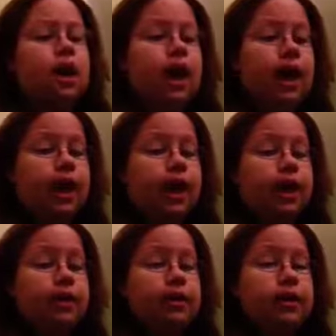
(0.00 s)

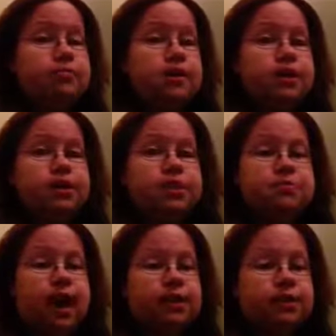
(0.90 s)
and it makes
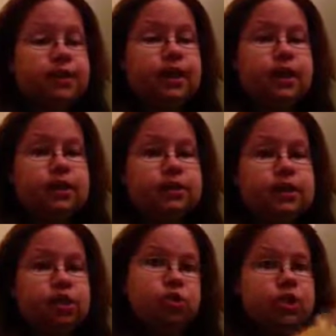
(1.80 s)
my skin
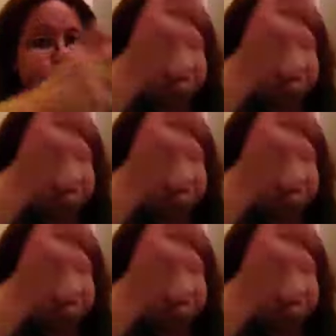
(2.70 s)
silky